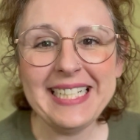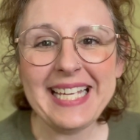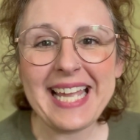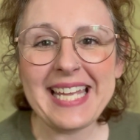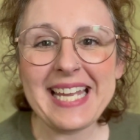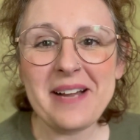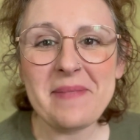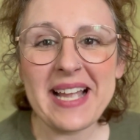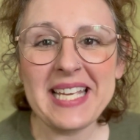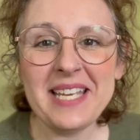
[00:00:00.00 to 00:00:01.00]
and
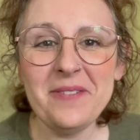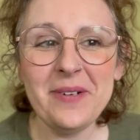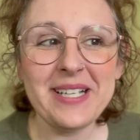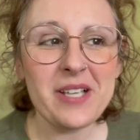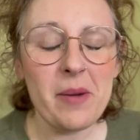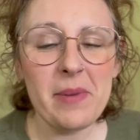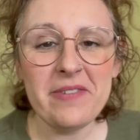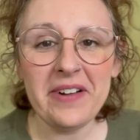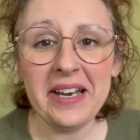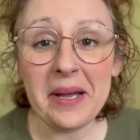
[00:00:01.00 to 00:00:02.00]
I can give you guys all my
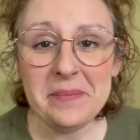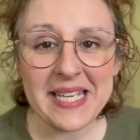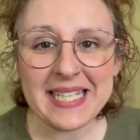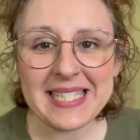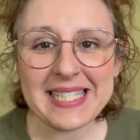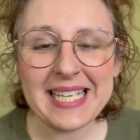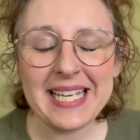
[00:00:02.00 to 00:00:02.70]
fun updates.